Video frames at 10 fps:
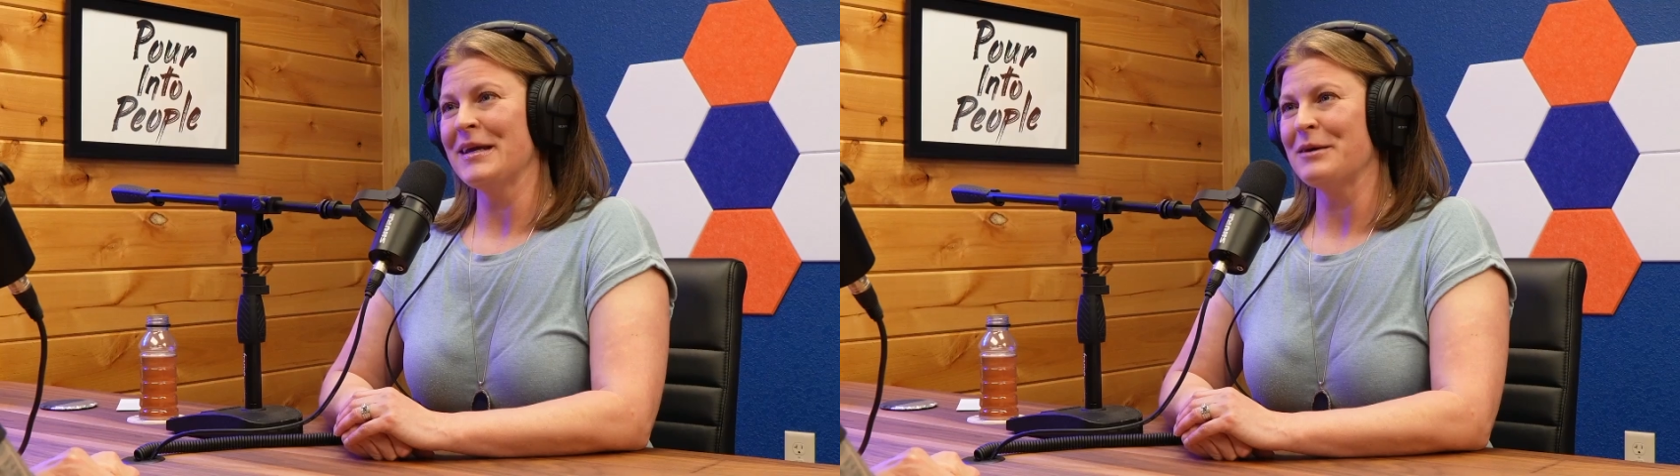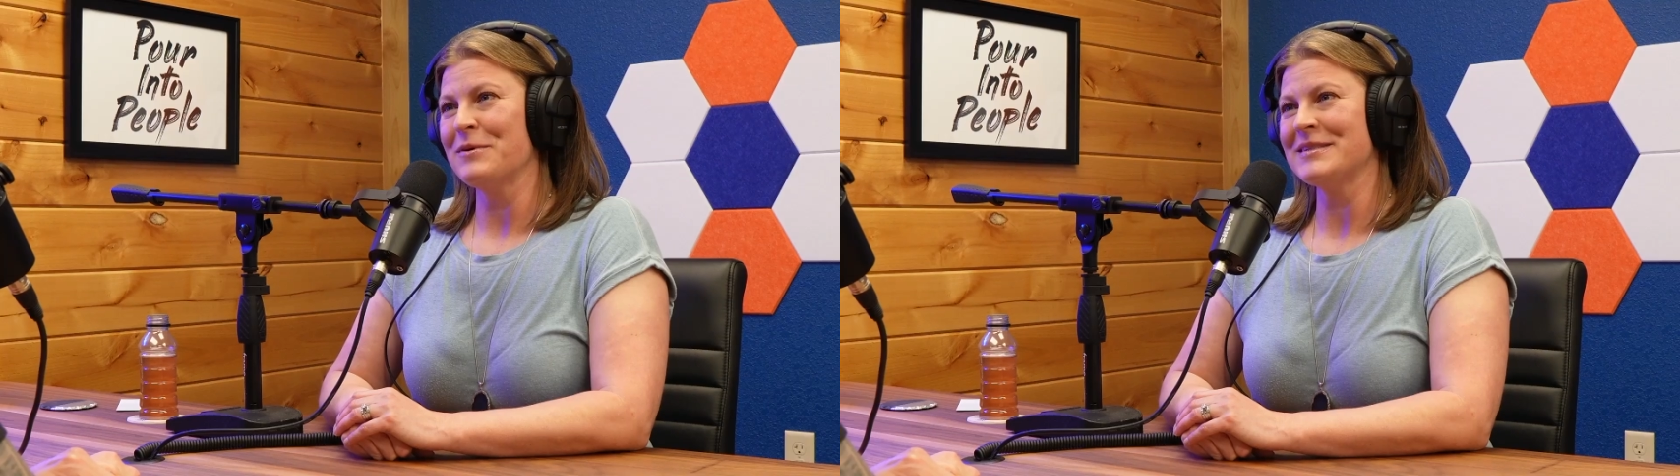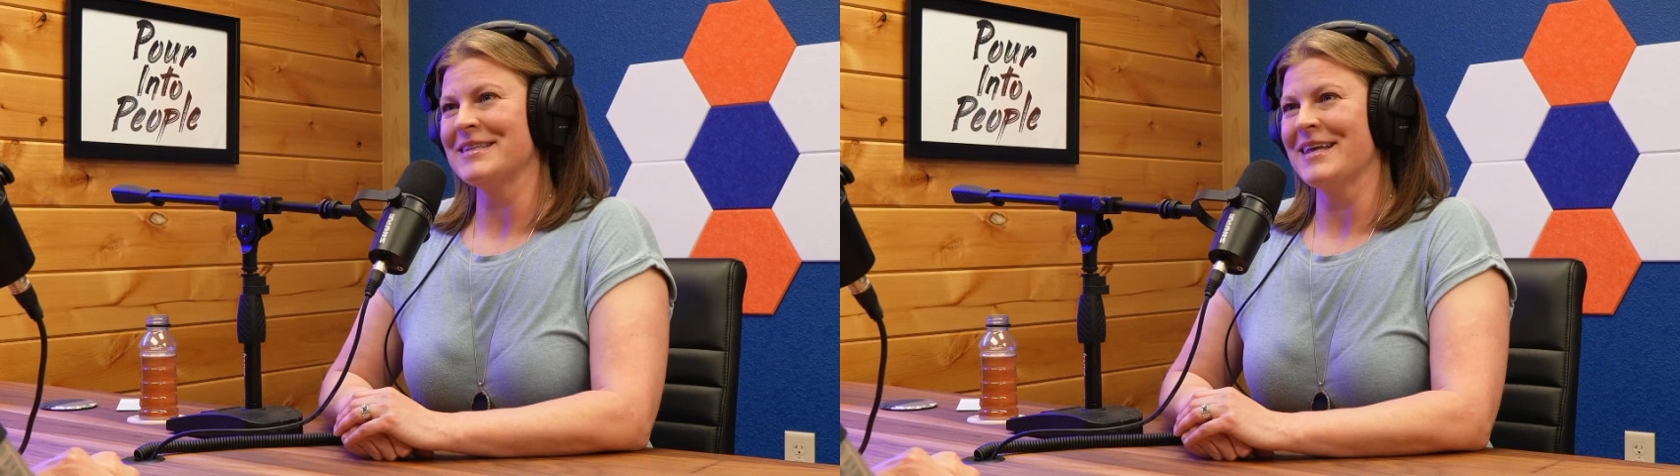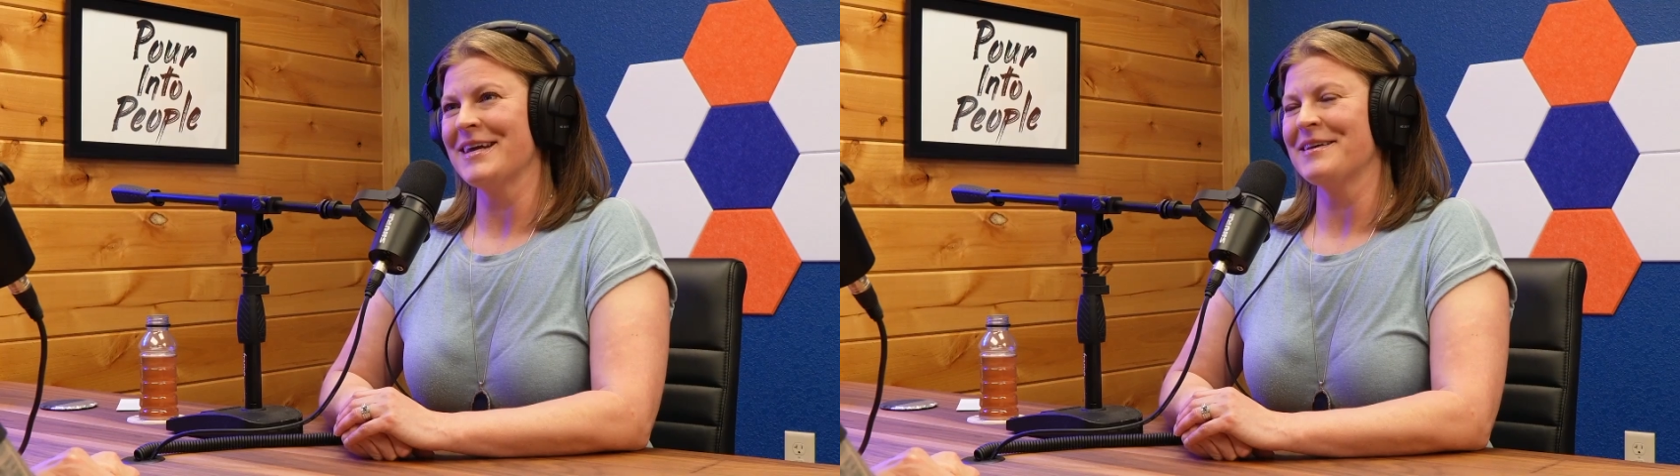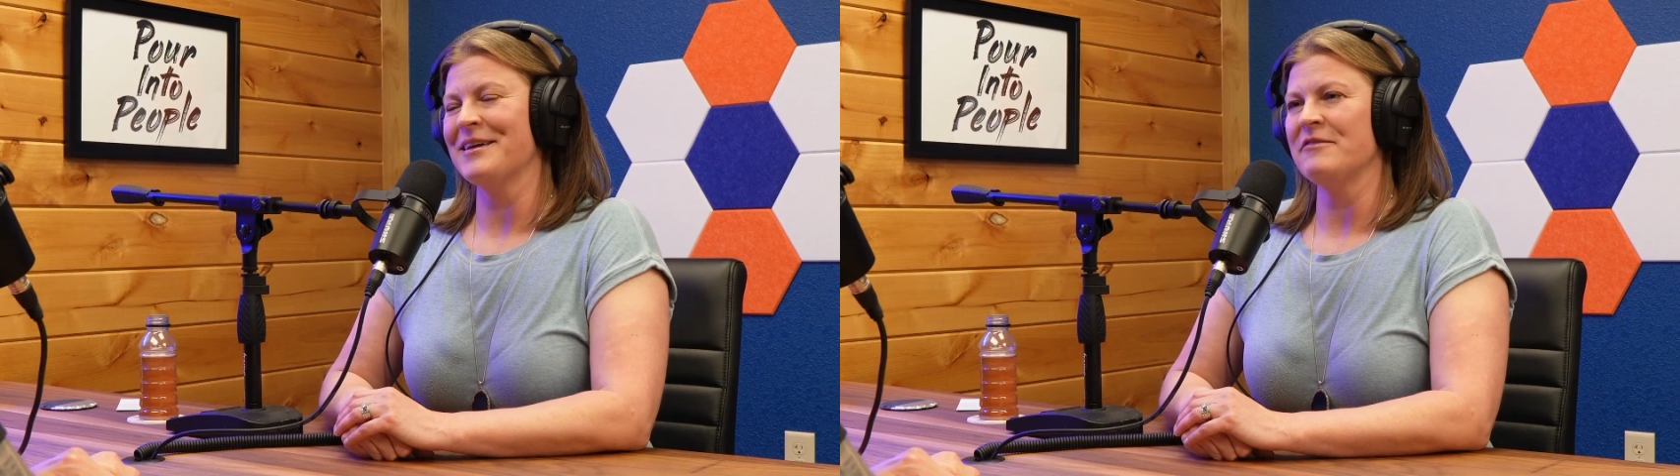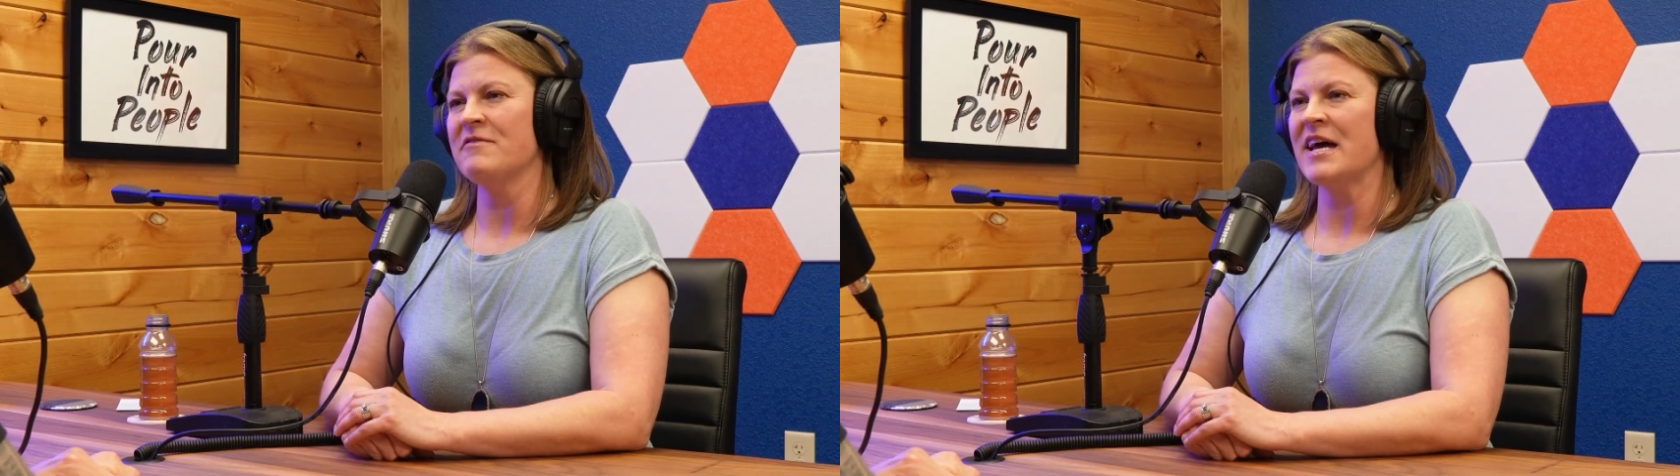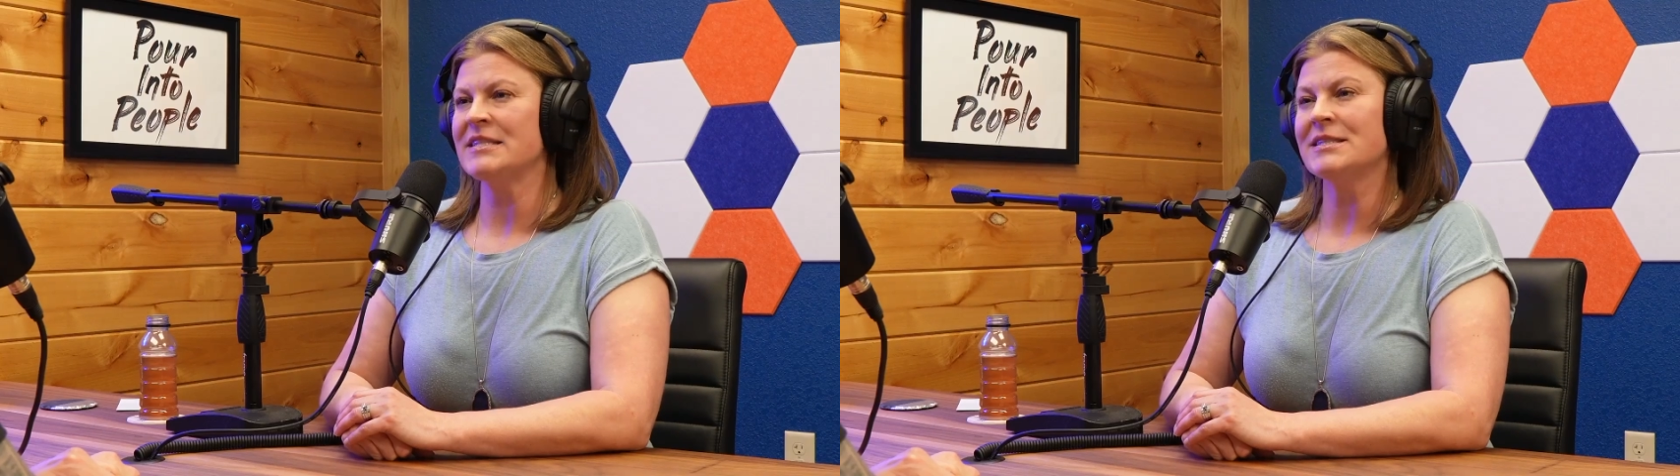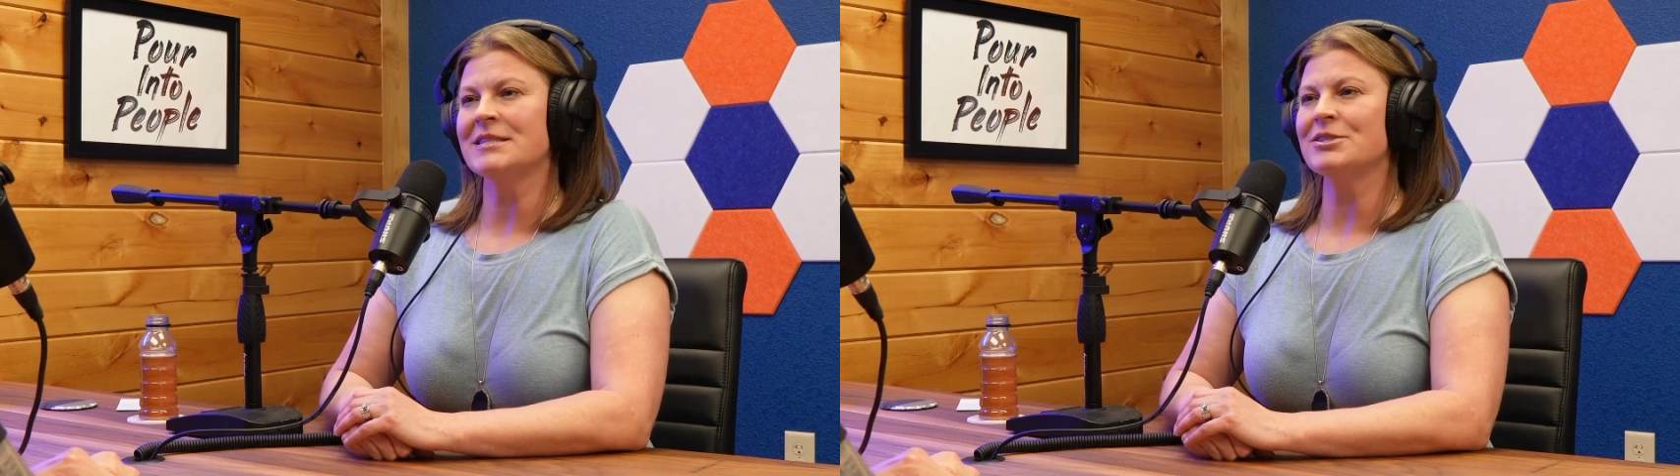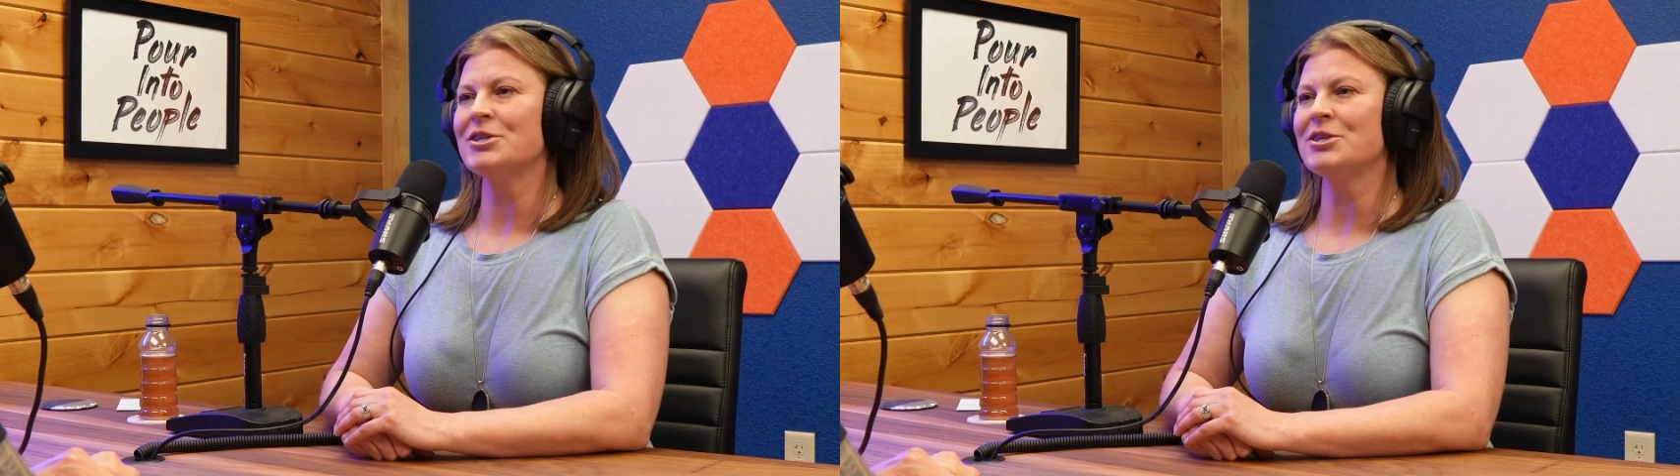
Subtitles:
it. It wasn't like events